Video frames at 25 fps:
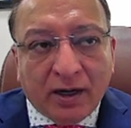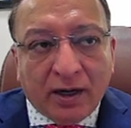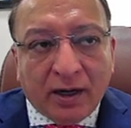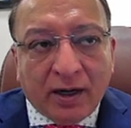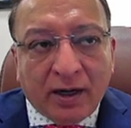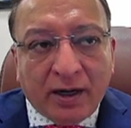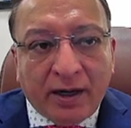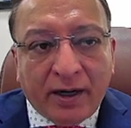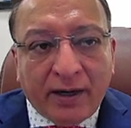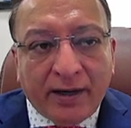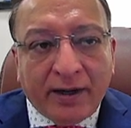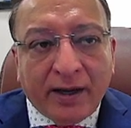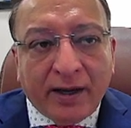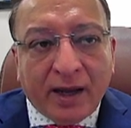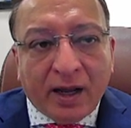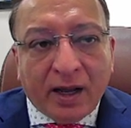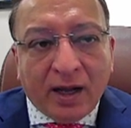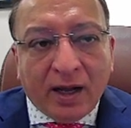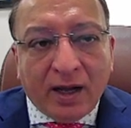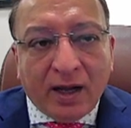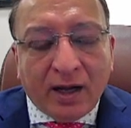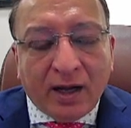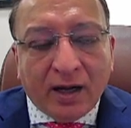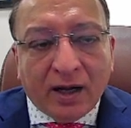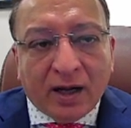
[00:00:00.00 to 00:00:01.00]

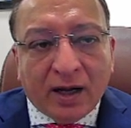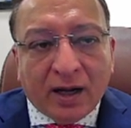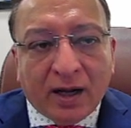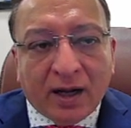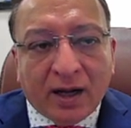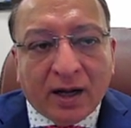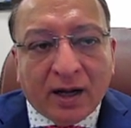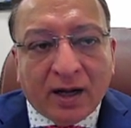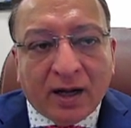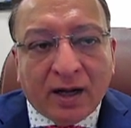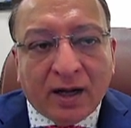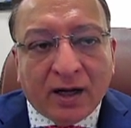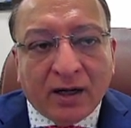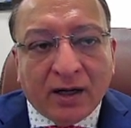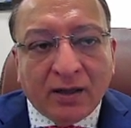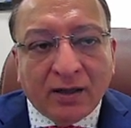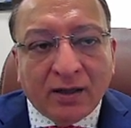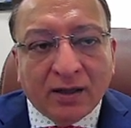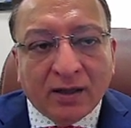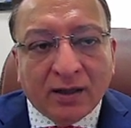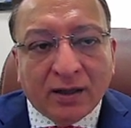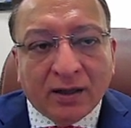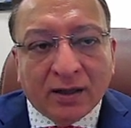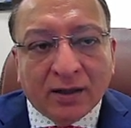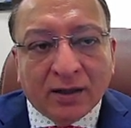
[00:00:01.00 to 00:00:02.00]
India,
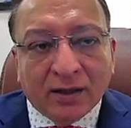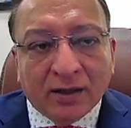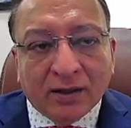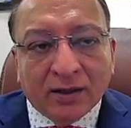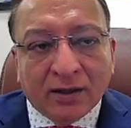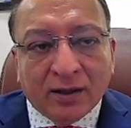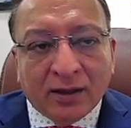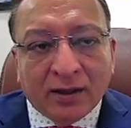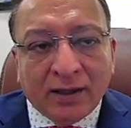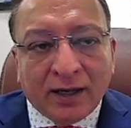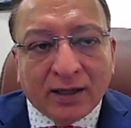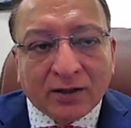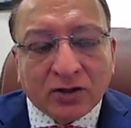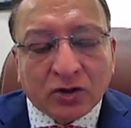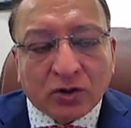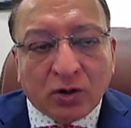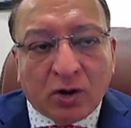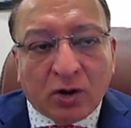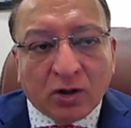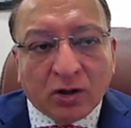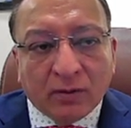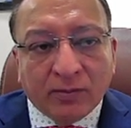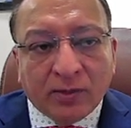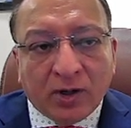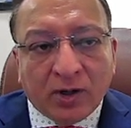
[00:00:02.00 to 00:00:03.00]
let's
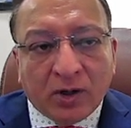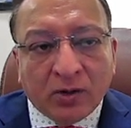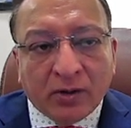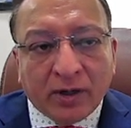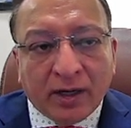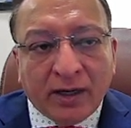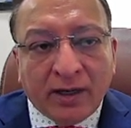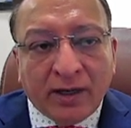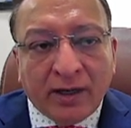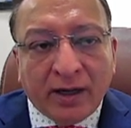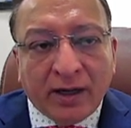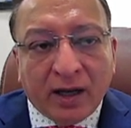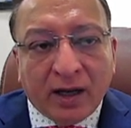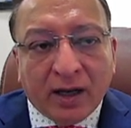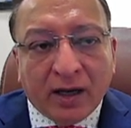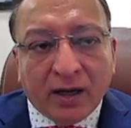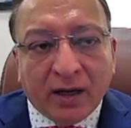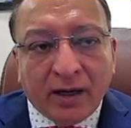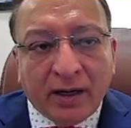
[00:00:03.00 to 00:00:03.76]
talk about India.